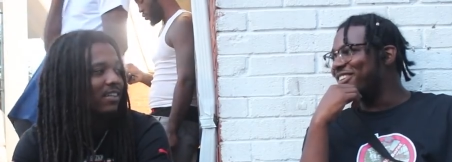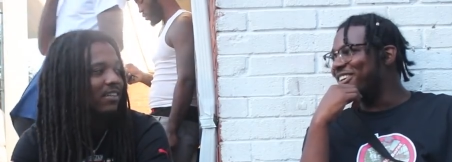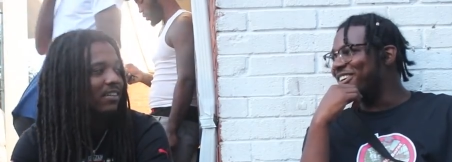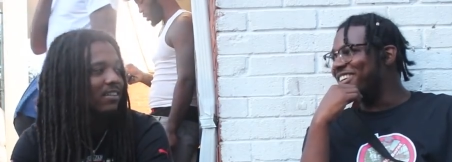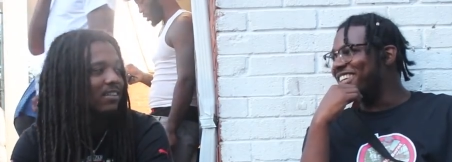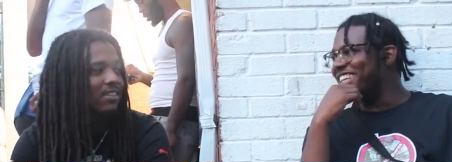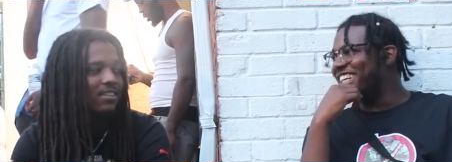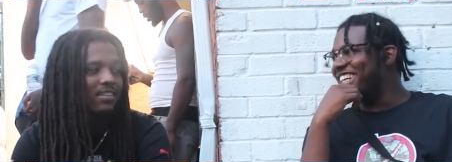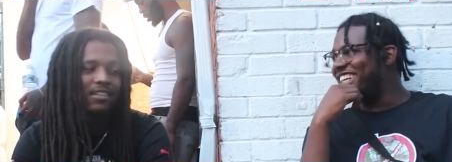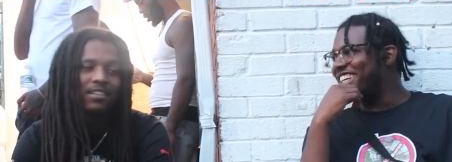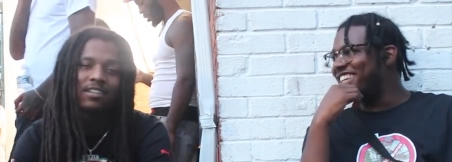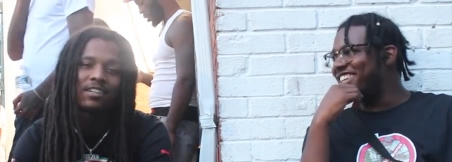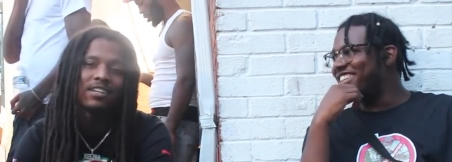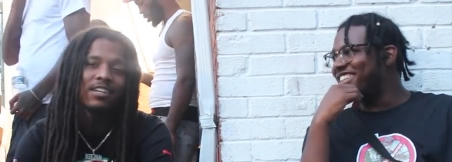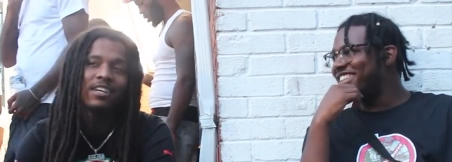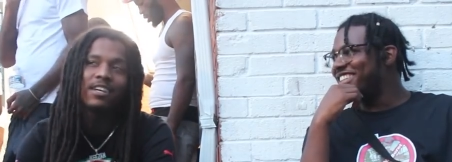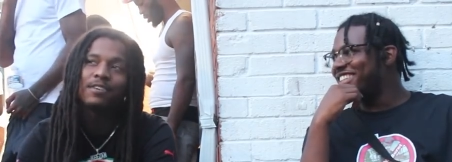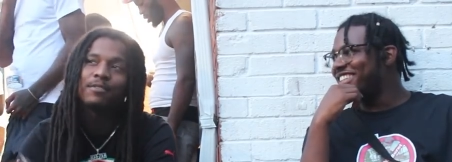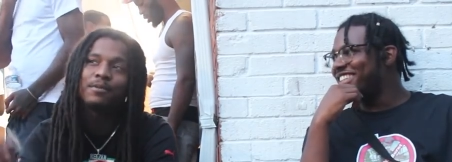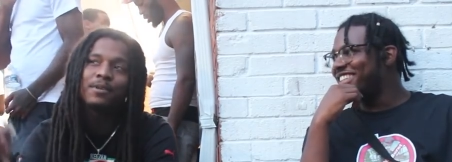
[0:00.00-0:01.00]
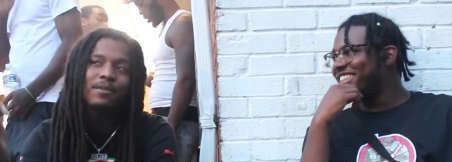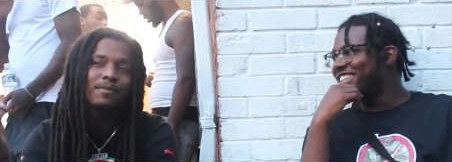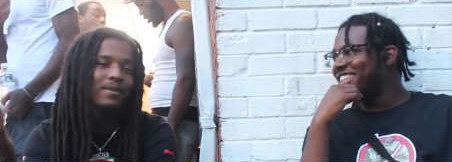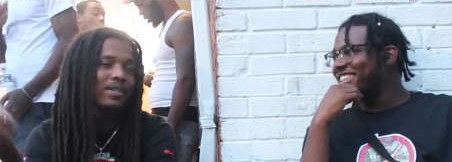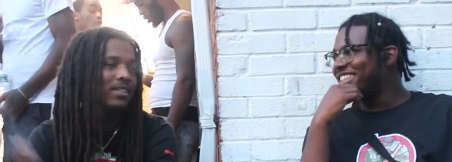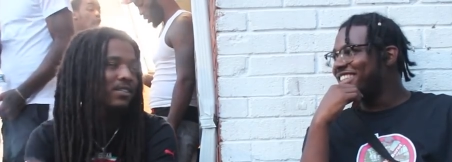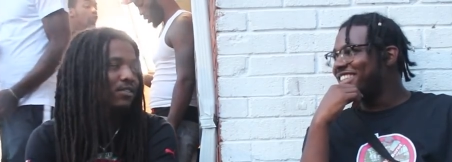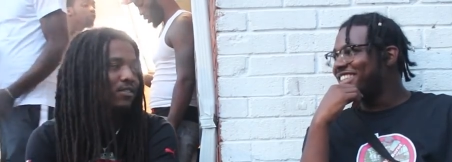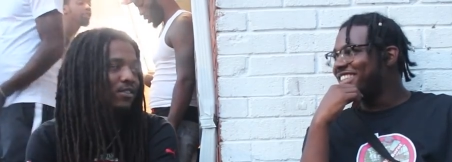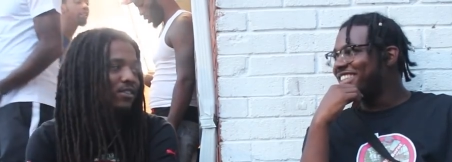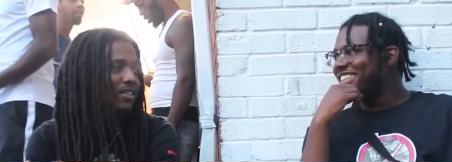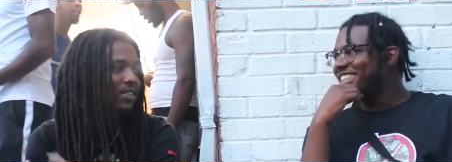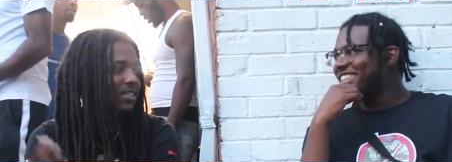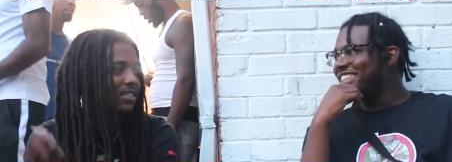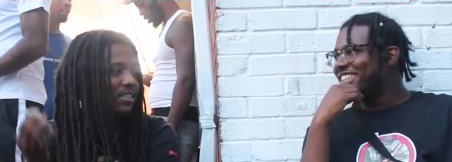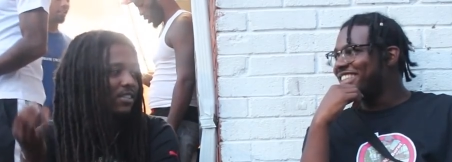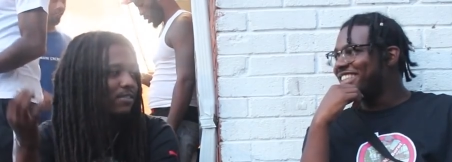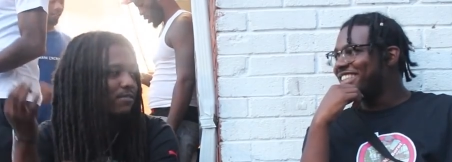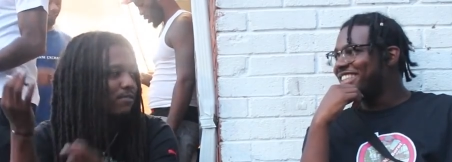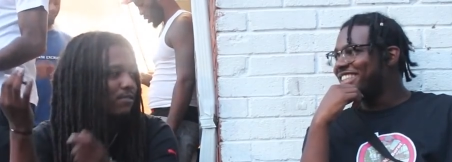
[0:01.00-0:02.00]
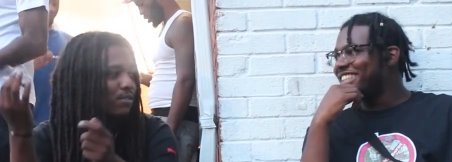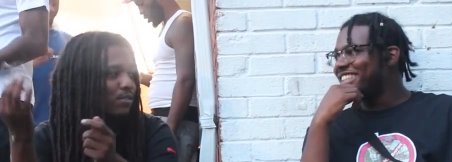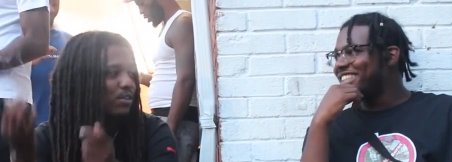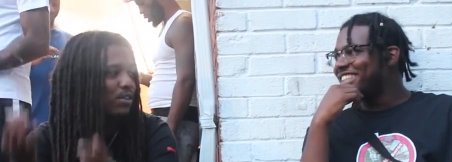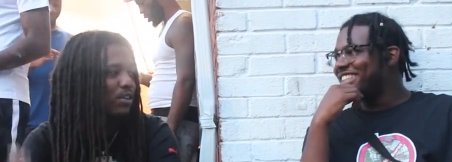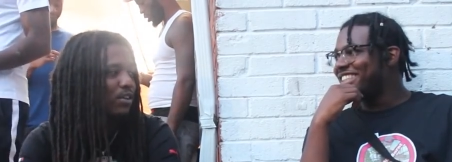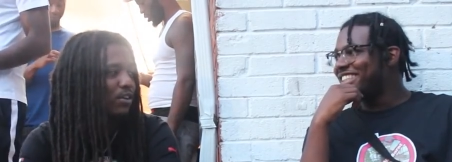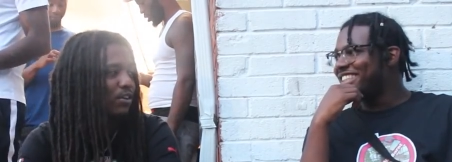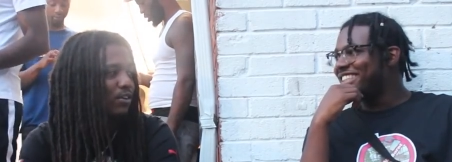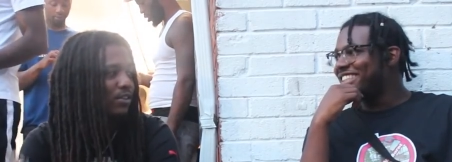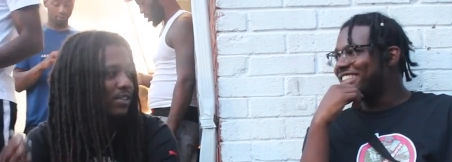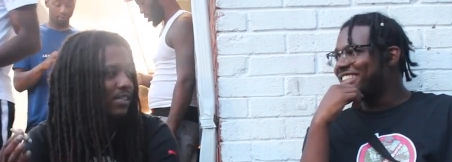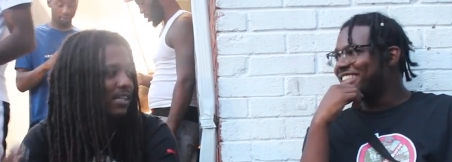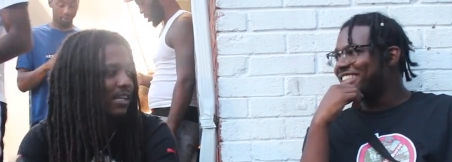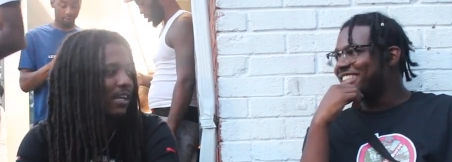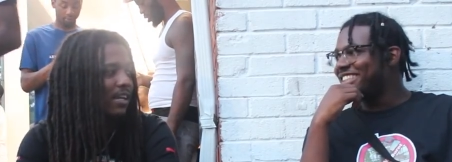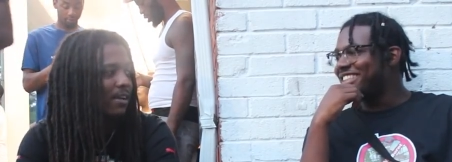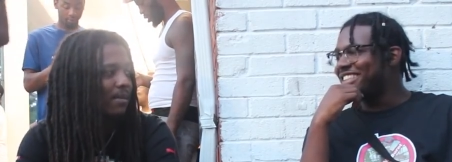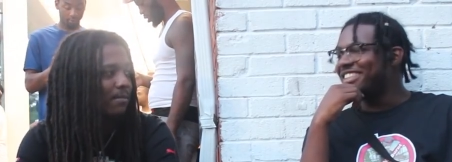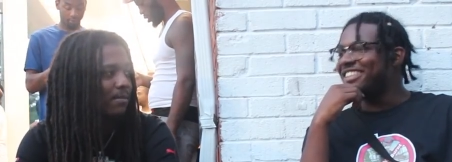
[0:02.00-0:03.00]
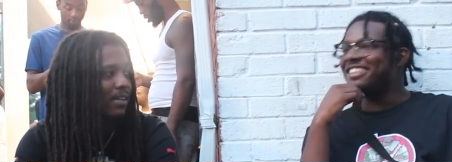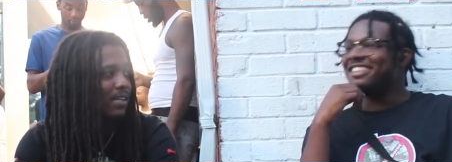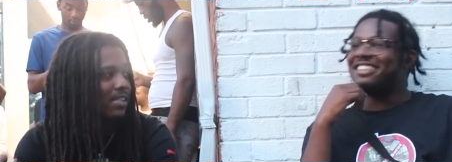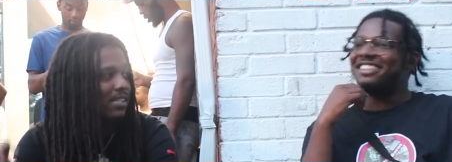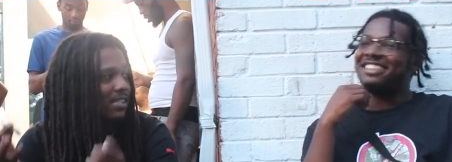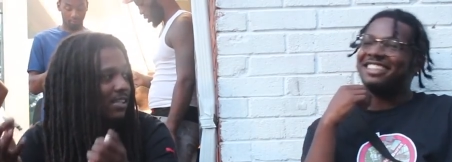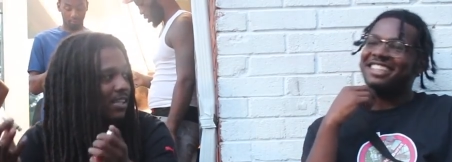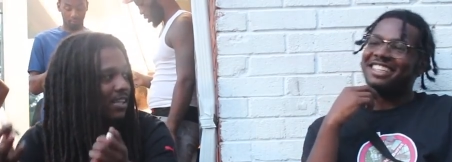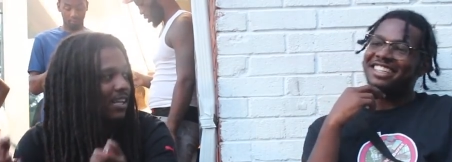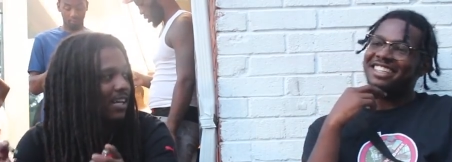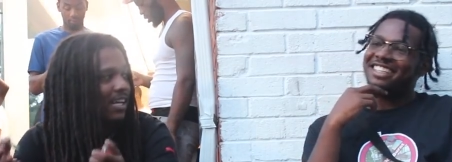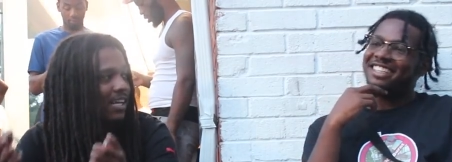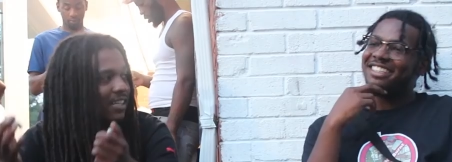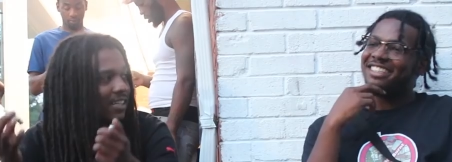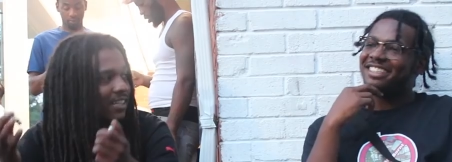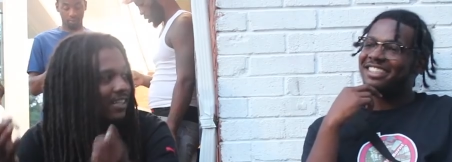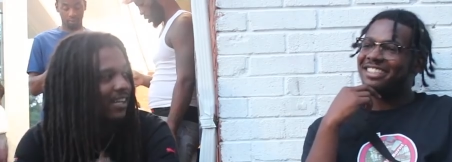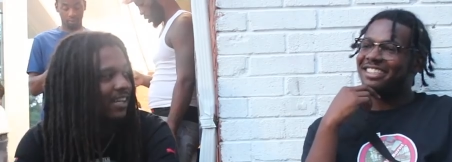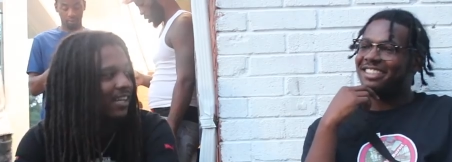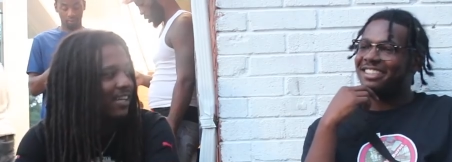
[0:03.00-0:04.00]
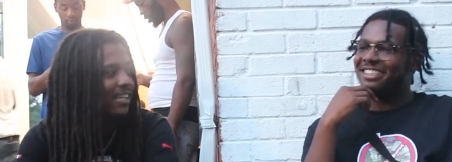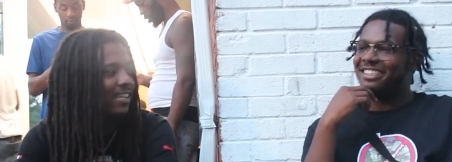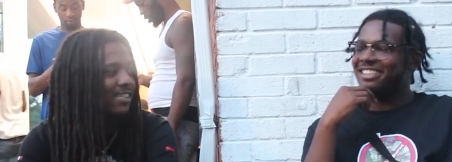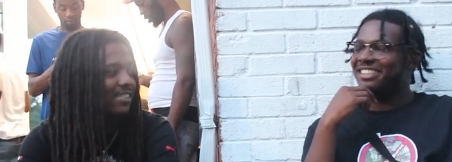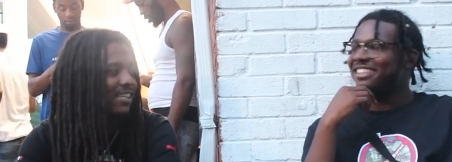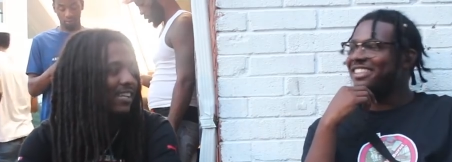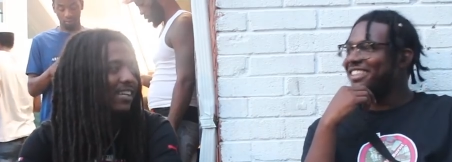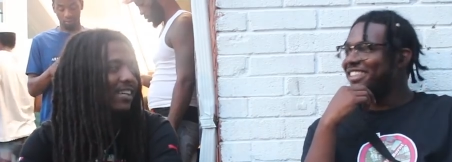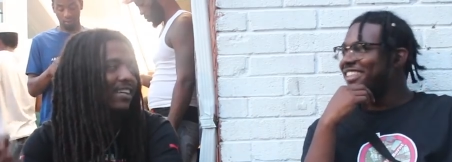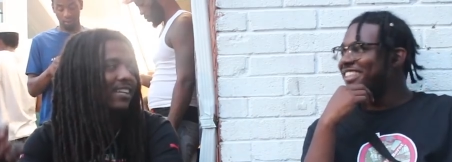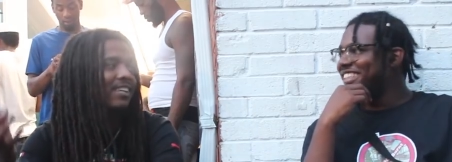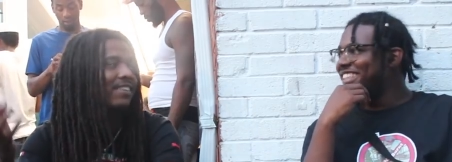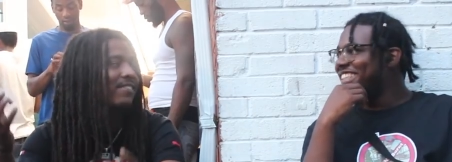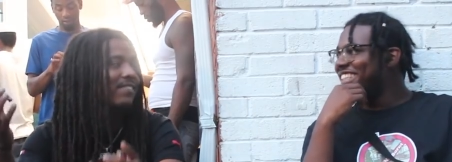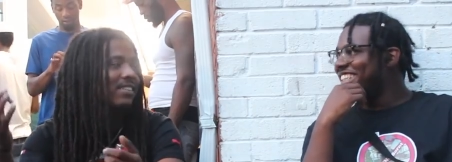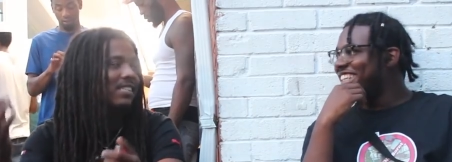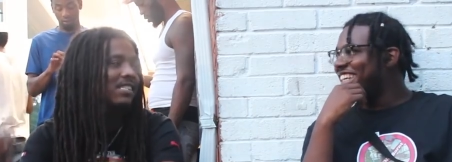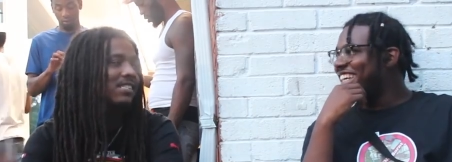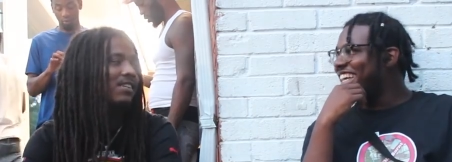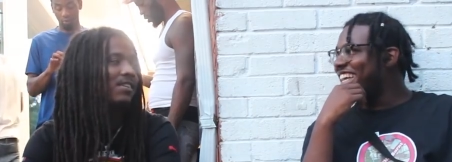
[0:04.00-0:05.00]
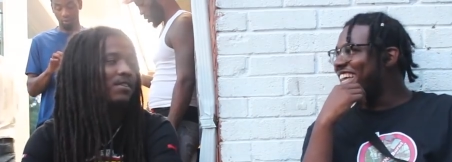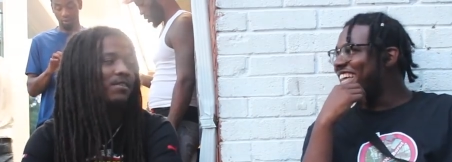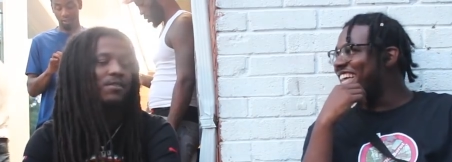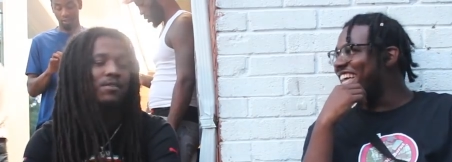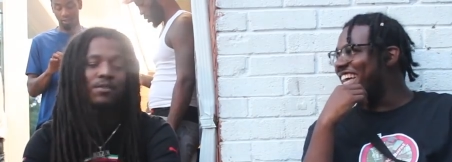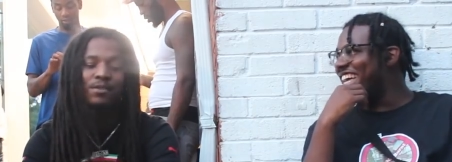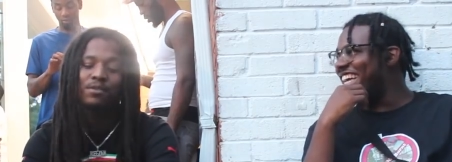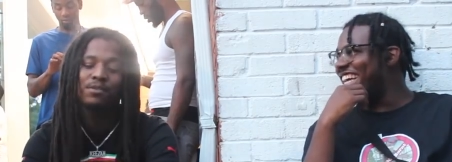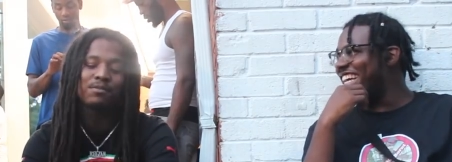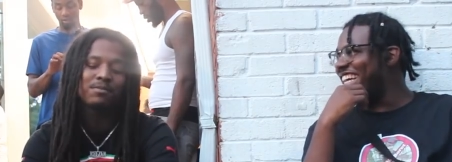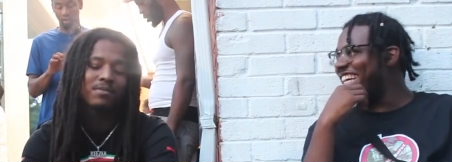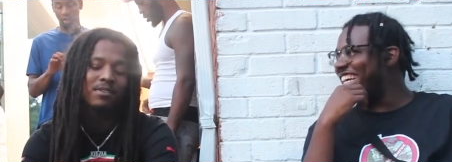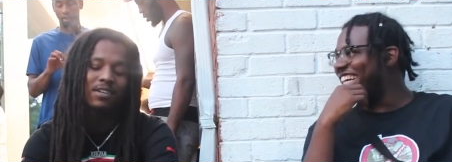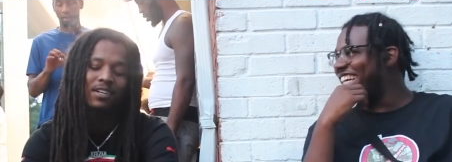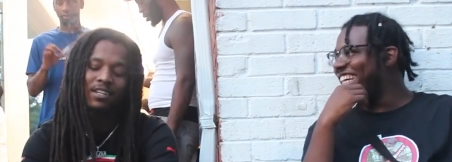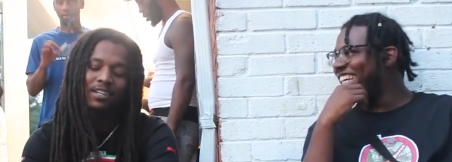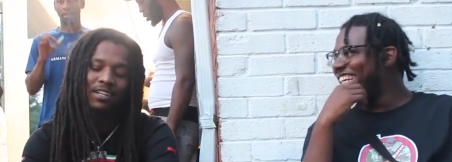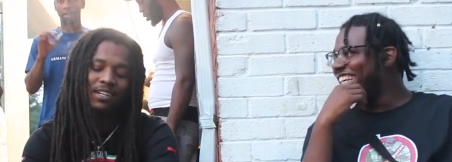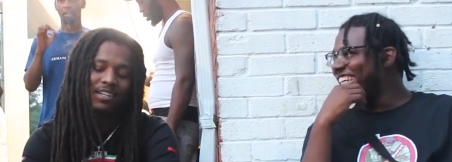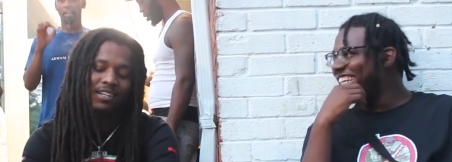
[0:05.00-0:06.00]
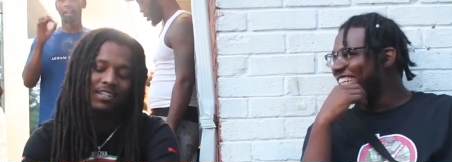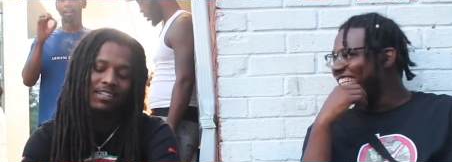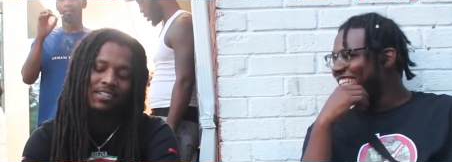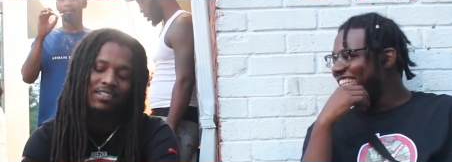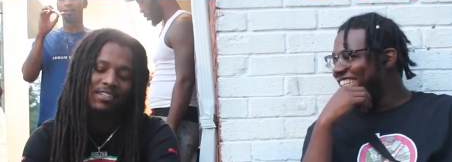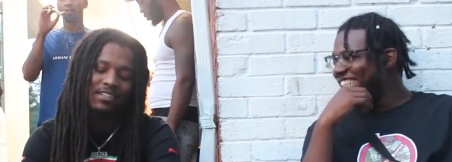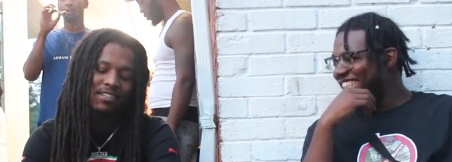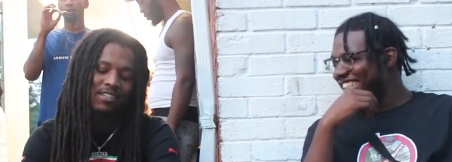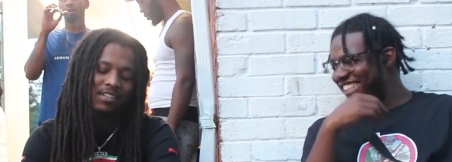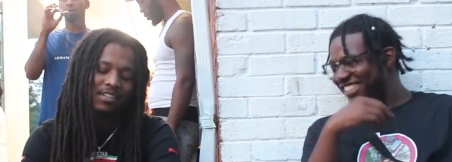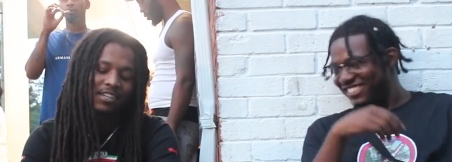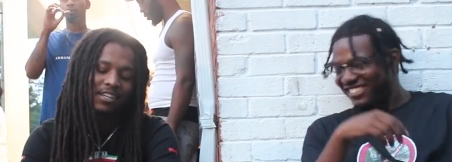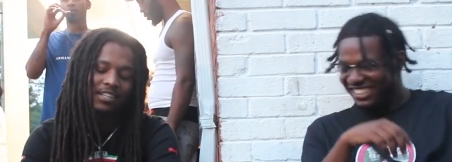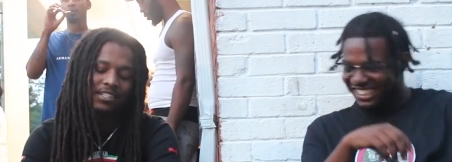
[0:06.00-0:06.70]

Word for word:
Speaker 1: Real life. And we've been doing this shit for a long time, bro. That's a yeah. lot of days. I can't even tell you. Like,